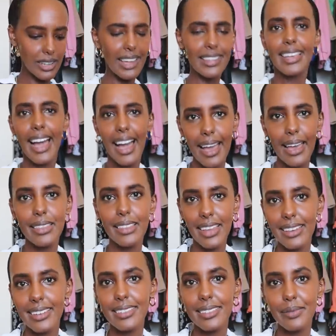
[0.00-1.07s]
not tie
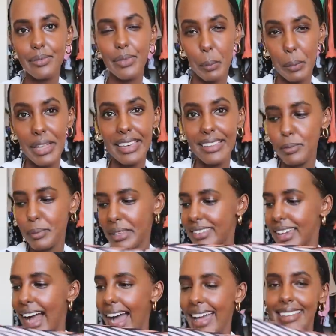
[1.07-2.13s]
like the place, but
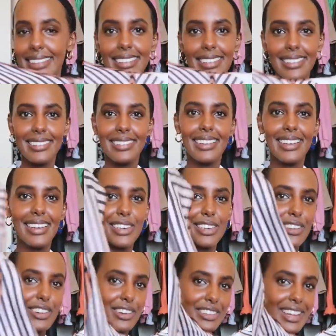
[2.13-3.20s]
tie as in
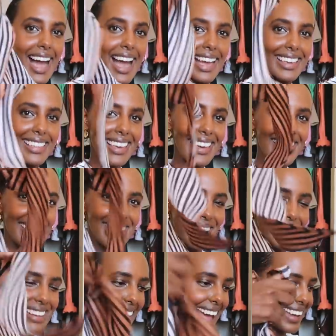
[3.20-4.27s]
you're tying it,
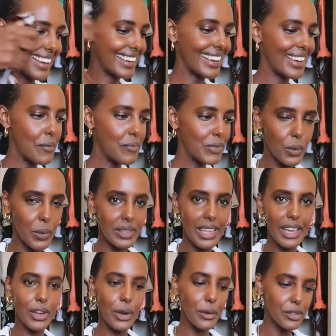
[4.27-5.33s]
you're tying it. So it
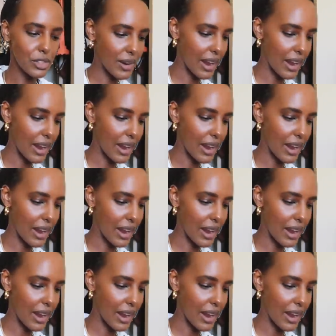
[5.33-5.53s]
like goes